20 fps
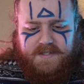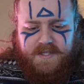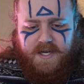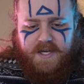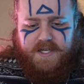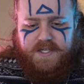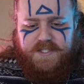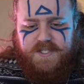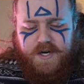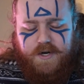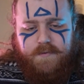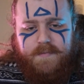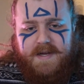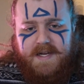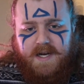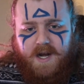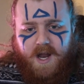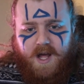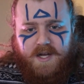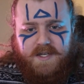Look, Jeremy
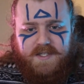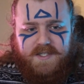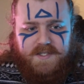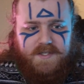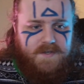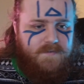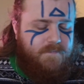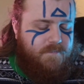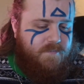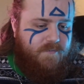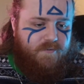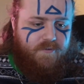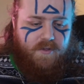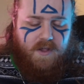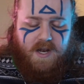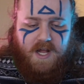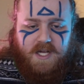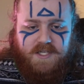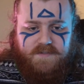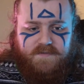Clarkson, for the
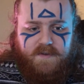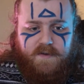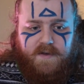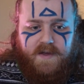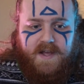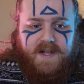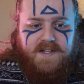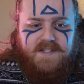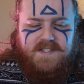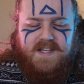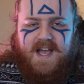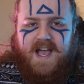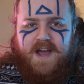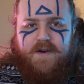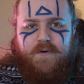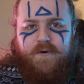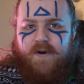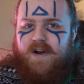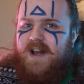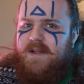last few years,
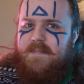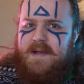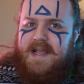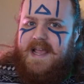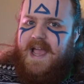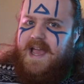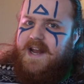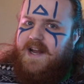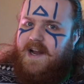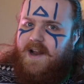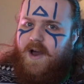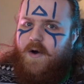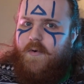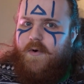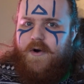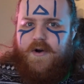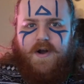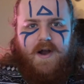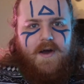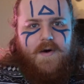had already been getting
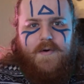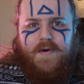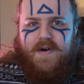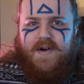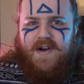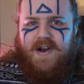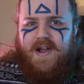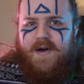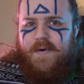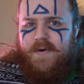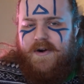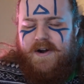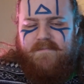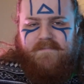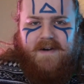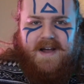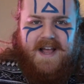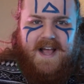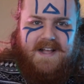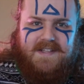lower and lower and lower in
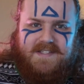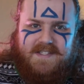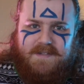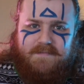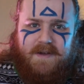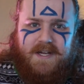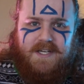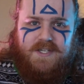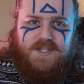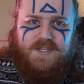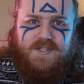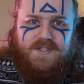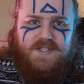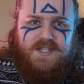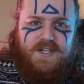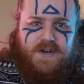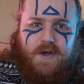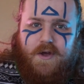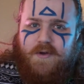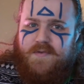my estimations.
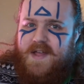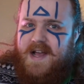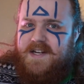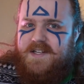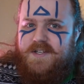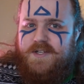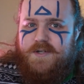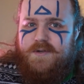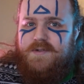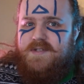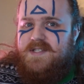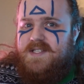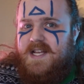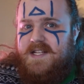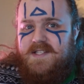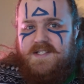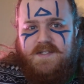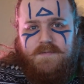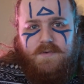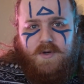You know, that dude
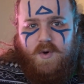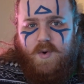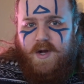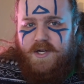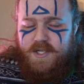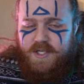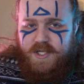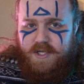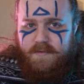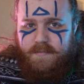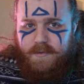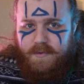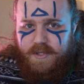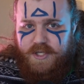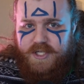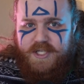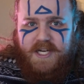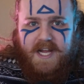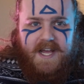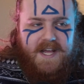said some questionable
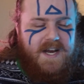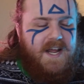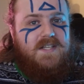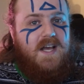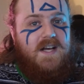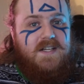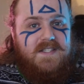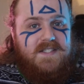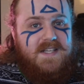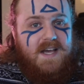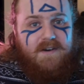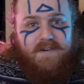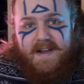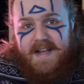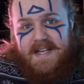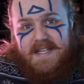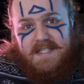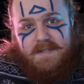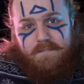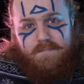shit. Turns out
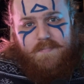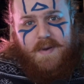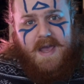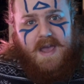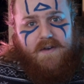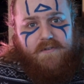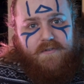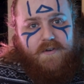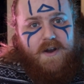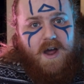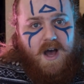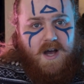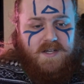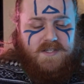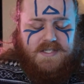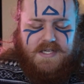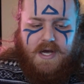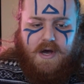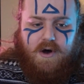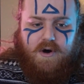he's a bit of an
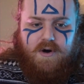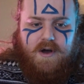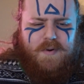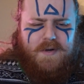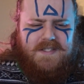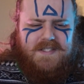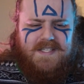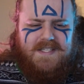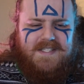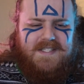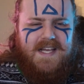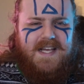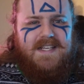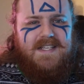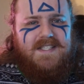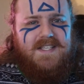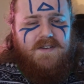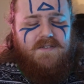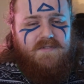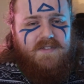asshole. But to say
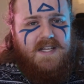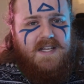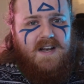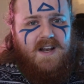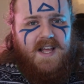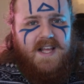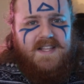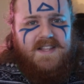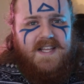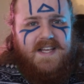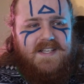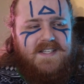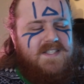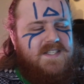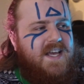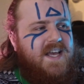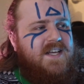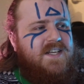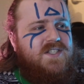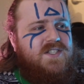something like this
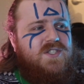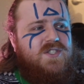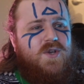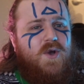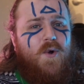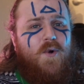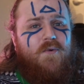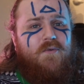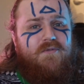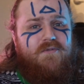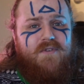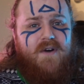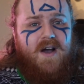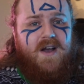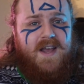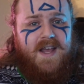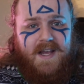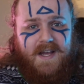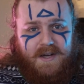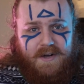is so
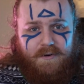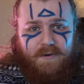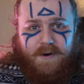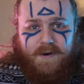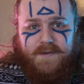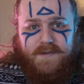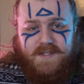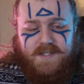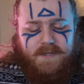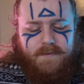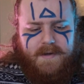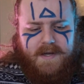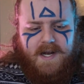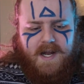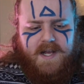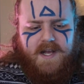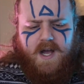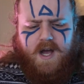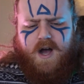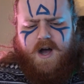fucking gross. To be
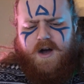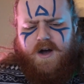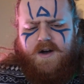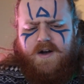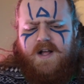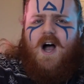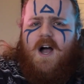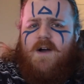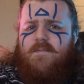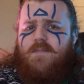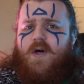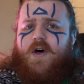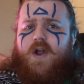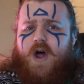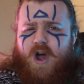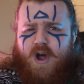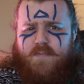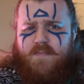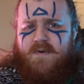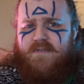like, oh, I'm not
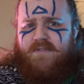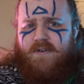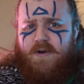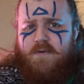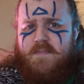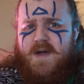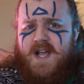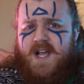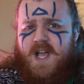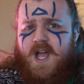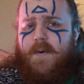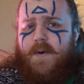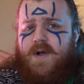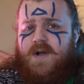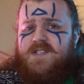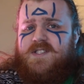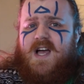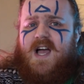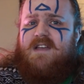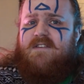homophobic
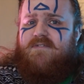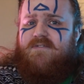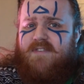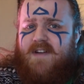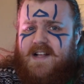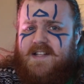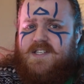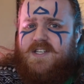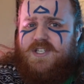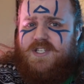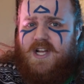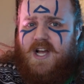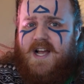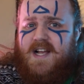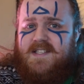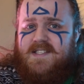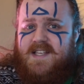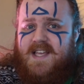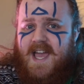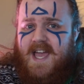because I
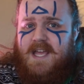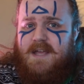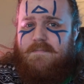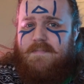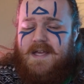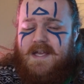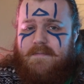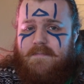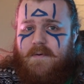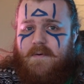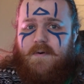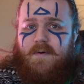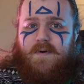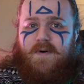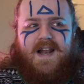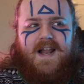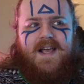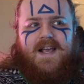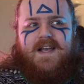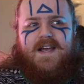fetishize gay people.
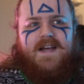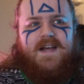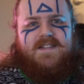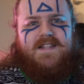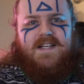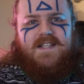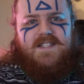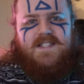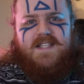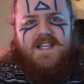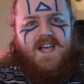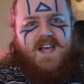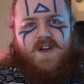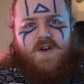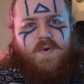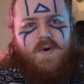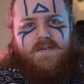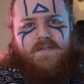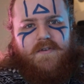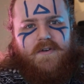Like, that's the
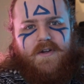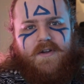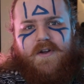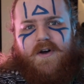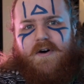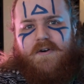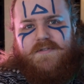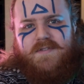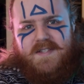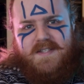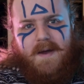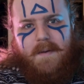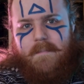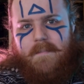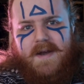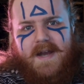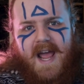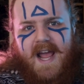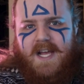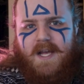equivalent of
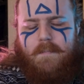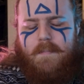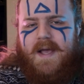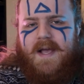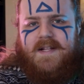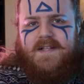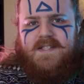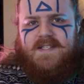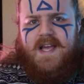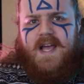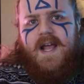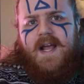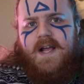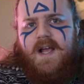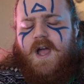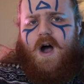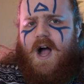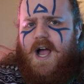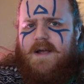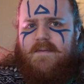some neckbeard
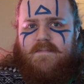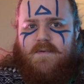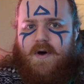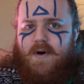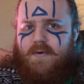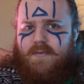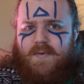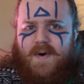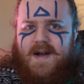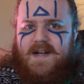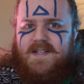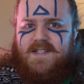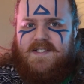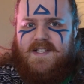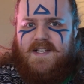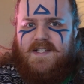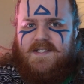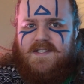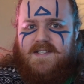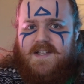saying, I'm not
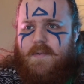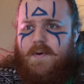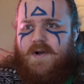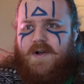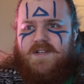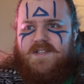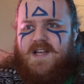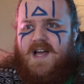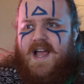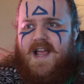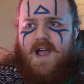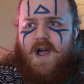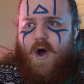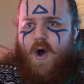racist because I